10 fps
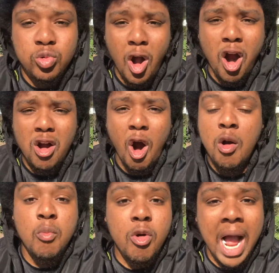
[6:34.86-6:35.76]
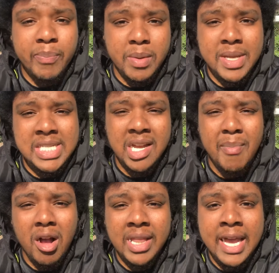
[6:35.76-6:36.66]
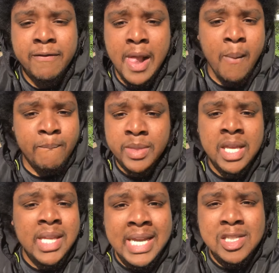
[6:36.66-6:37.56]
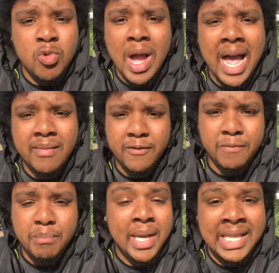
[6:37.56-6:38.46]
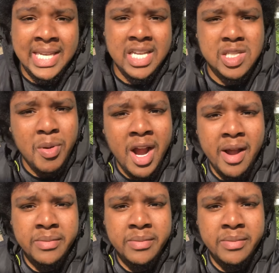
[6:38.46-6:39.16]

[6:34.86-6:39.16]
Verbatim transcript: are more optimistic about life than niggas who got millions, bruh.